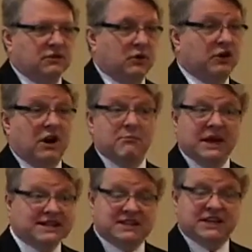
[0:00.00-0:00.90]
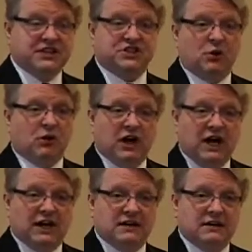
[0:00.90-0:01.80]
Whether I meant to say so or
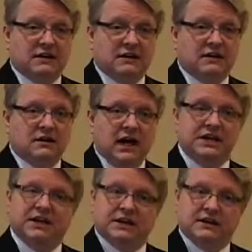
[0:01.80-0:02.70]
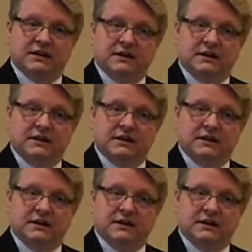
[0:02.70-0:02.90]
not, I did.